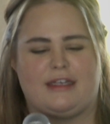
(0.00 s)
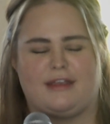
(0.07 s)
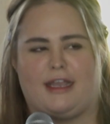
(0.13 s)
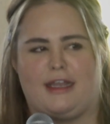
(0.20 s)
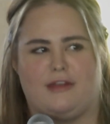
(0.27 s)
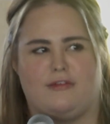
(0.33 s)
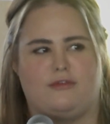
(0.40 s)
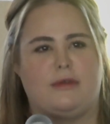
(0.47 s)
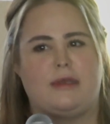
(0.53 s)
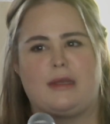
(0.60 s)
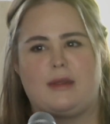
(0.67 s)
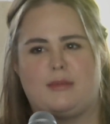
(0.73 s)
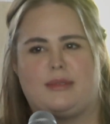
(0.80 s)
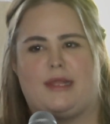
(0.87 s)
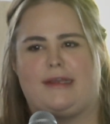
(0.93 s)
kind of
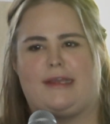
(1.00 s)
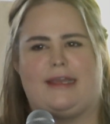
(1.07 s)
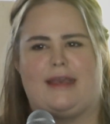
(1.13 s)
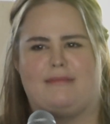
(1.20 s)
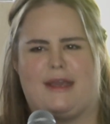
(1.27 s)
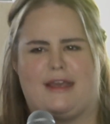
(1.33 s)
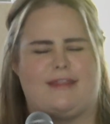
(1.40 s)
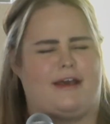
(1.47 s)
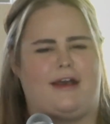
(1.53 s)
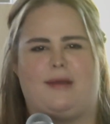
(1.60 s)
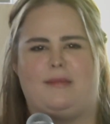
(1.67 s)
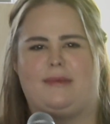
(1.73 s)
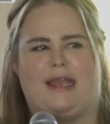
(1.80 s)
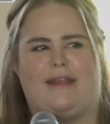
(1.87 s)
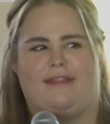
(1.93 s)
plucking at my
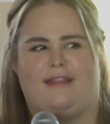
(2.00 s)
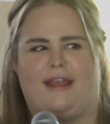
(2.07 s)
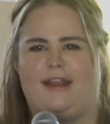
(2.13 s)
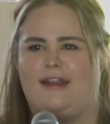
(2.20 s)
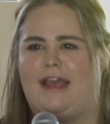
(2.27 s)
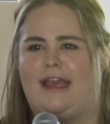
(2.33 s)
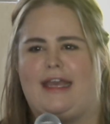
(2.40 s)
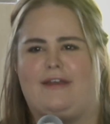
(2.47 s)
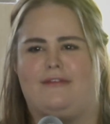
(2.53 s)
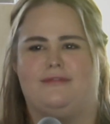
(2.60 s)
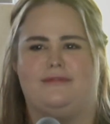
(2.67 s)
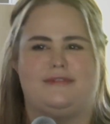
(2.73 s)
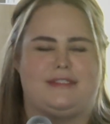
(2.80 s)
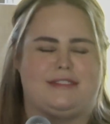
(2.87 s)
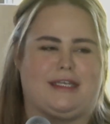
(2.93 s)
thumb, and then I have
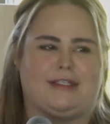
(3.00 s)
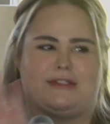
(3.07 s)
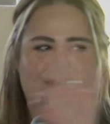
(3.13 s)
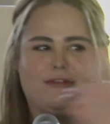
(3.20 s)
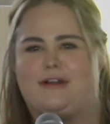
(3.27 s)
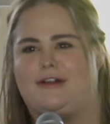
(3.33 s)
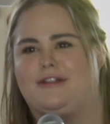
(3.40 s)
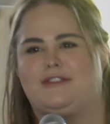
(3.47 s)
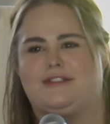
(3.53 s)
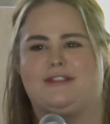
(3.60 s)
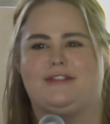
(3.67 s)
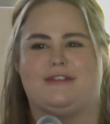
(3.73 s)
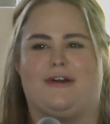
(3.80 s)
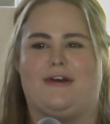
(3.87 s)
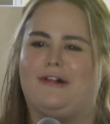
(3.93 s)
6
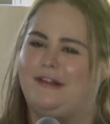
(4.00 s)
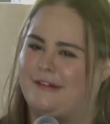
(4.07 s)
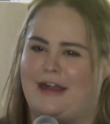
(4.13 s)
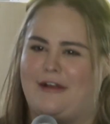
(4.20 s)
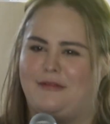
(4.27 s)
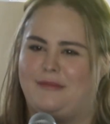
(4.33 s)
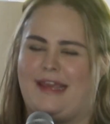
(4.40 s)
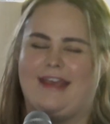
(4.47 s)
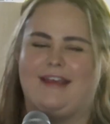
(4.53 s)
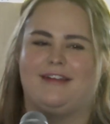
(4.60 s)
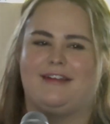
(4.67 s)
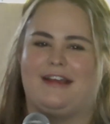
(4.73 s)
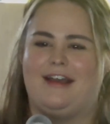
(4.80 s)
neurologists all around me.